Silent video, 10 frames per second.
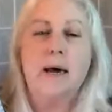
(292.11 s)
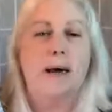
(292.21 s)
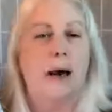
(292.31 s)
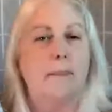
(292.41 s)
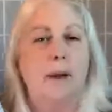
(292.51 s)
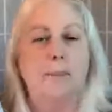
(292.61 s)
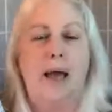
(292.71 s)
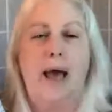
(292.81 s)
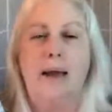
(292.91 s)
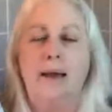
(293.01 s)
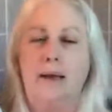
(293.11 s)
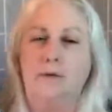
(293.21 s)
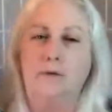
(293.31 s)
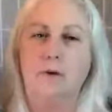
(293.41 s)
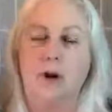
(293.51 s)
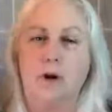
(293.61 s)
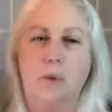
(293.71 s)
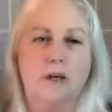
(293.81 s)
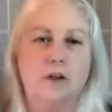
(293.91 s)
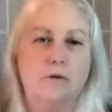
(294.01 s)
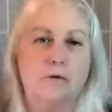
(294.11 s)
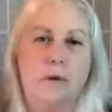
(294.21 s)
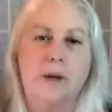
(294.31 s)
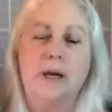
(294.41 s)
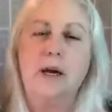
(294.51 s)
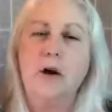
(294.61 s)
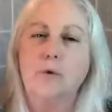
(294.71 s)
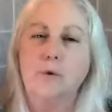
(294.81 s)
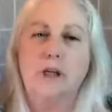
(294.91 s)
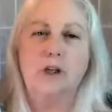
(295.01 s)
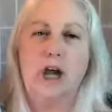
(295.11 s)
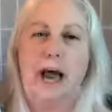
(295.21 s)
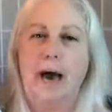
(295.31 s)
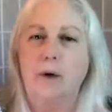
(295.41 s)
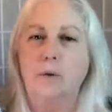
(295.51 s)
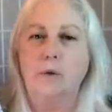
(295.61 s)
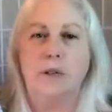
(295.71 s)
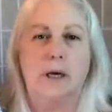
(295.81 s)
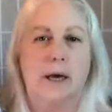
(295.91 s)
Come on back. If you've got a question for me, reach out.